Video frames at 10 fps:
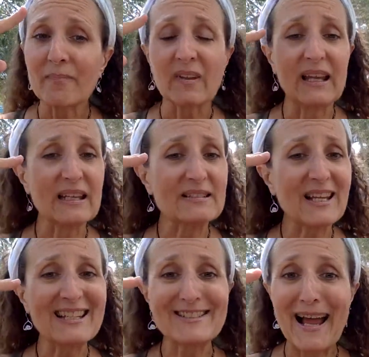is
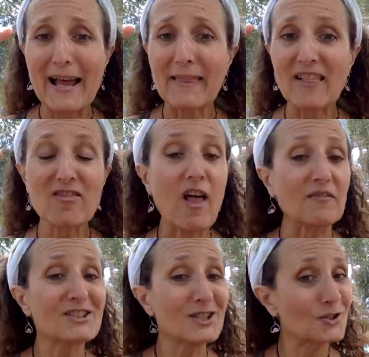a sign that loves
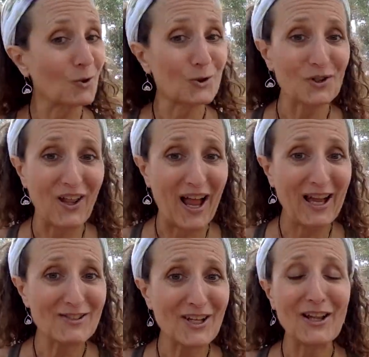to
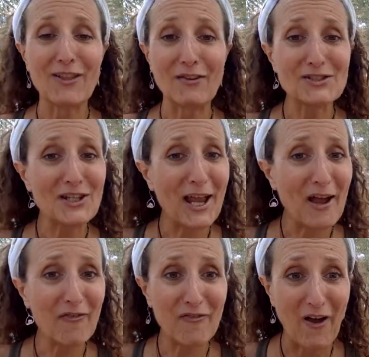socialize, it loves to have
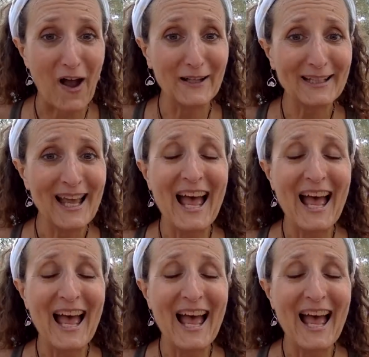fun,